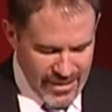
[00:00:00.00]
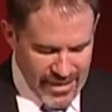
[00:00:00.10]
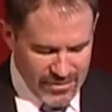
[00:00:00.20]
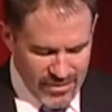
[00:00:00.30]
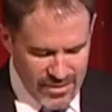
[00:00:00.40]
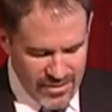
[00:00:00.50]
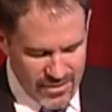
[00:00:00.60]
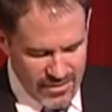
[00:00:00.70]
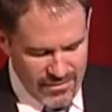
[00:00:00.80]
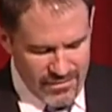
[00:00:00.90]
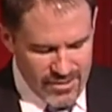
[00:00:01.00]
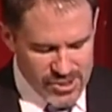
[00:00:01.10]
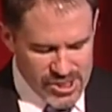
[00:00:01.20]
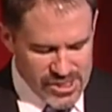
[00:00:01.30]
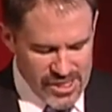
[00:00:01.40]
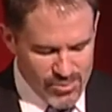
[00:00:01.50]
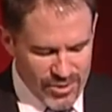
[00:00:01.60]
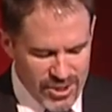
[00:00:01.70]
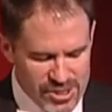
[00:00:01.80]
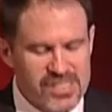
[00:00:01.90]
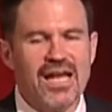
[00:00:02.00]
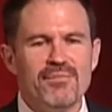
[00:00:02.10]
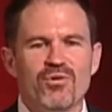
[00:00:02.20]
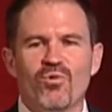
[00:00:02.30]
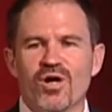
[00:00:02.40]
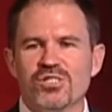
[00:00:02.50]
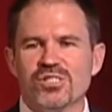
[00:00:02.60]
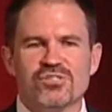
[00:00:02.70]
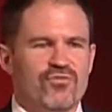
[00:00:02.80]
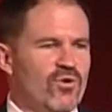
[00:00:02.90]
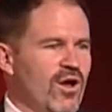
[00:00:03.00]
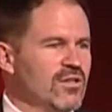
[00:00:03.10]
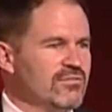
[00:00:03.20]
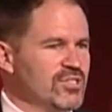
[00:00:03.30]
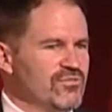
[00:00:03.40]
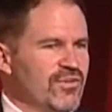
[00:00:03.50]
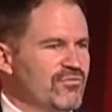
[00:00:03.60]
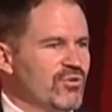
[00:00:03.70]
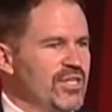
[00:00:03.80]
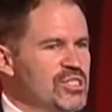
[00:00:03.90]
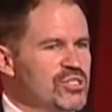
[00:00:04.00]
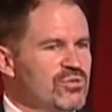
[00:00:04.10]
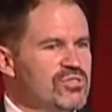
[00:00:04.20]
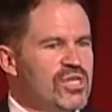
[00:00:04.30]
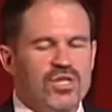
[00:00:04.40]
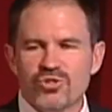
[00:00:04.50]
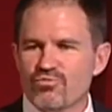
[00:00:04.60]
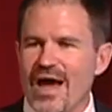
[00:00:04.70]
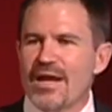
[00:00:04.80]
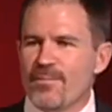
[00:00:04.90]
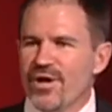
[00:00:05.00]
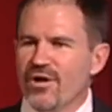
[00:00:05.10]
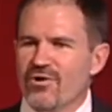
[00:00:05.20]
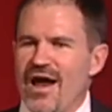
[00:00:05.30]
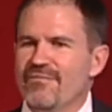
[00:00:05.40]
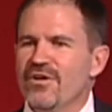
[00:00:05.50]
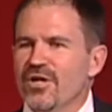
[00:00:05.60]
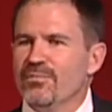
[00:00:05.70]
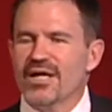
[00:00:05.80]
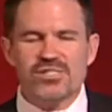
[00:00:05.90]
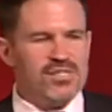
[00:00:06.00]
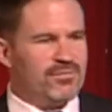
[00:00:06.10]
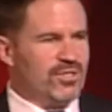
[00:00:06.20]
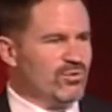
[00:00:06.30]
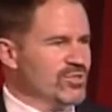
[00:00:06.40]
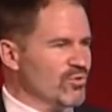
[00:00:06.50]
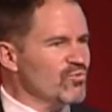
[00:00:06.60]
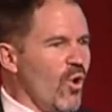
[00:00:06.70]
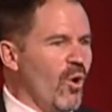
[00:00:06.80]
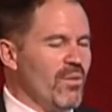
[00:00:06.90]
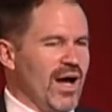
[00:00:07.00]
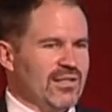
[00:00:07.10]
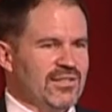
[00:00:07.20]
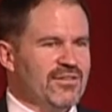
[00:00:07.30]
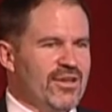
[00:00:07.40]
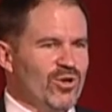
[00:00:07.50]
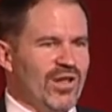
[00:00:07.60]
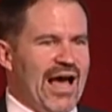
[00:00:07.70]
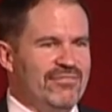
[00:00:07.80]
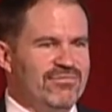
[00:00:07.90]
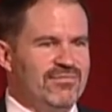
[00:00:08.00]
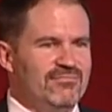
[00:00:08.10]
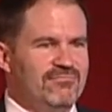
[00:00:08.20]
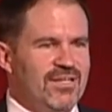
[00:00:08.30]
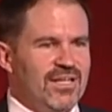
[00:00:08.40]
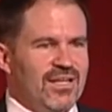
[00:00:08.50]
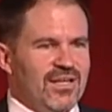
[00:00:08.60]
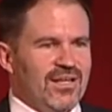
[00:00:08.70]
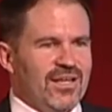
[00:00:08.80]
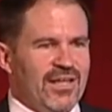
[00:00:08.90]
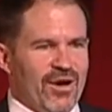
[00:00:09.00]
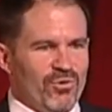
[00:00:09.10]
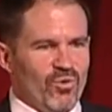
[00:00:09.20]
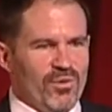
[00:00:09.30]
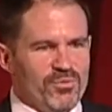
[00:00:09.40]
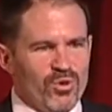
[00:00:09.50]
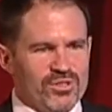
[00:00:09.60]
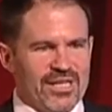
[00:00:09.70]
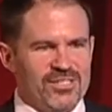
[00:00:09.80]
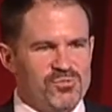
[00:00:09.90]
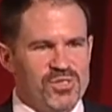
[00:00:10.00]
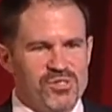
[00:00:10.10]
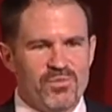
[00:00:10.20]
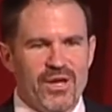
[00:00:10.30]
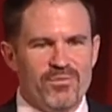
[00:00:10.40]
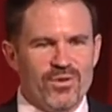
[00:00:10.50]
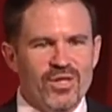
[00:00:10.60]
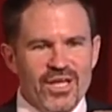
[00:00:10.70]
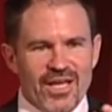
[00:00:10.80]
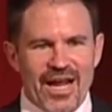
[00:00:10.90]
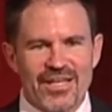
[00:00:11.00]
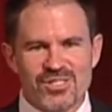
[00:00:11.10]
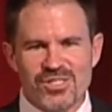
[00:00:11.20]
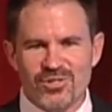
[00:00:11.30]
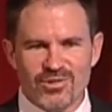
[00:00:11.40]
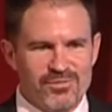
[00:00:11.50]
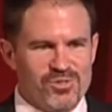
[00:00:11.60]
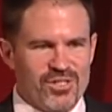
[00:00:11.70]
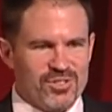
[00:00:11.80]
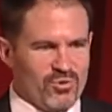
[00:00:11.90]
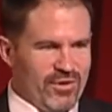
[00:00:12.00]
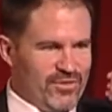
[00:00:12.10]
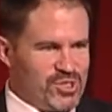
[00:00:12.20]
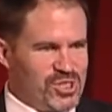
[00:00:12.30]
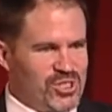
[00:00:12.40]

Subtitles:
And she says, what the assignment was is for all of these 5th grade students to write a paragraph about somebody who is a role model in their life. And now the woman pulls out this piece of paper, and I could see her lips start to quiver, and she